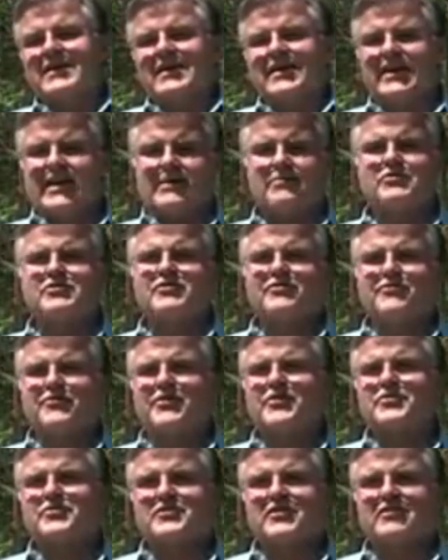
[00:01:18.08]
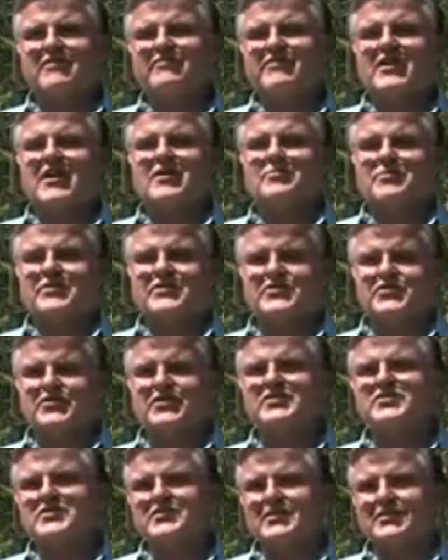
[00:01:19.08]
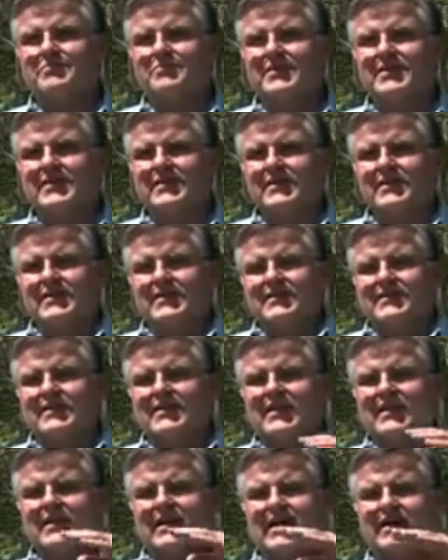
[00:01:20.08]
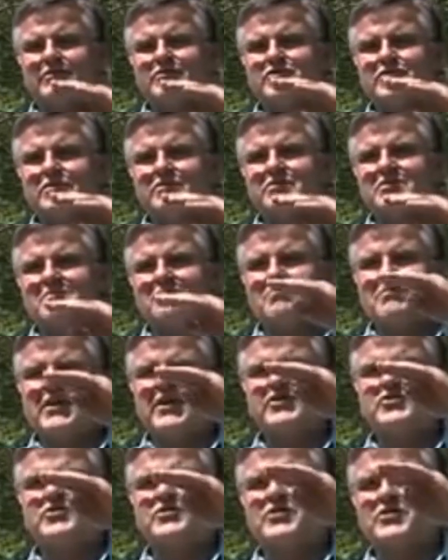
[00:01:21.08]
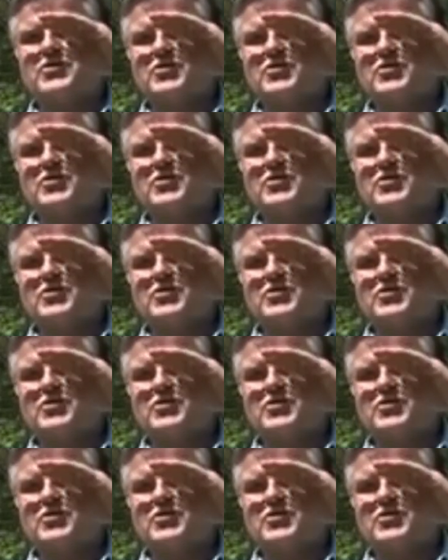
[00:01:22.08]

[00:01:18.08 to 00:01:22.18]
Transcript: And I was the first to develop a system that allowed you to measure the